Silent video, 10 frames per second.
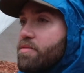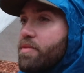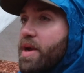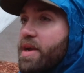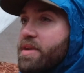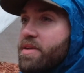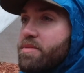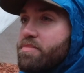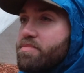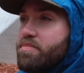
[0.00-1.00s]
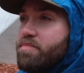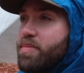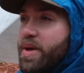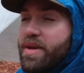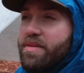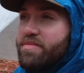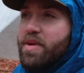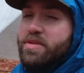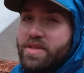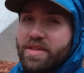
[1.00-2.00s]
Rained a good bit of
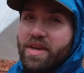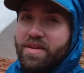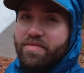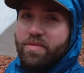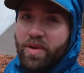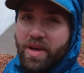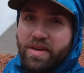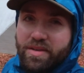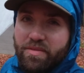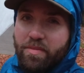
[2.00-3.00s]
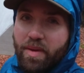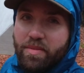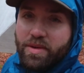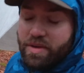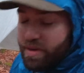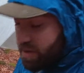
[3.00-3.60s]
most of the night from what I can remember.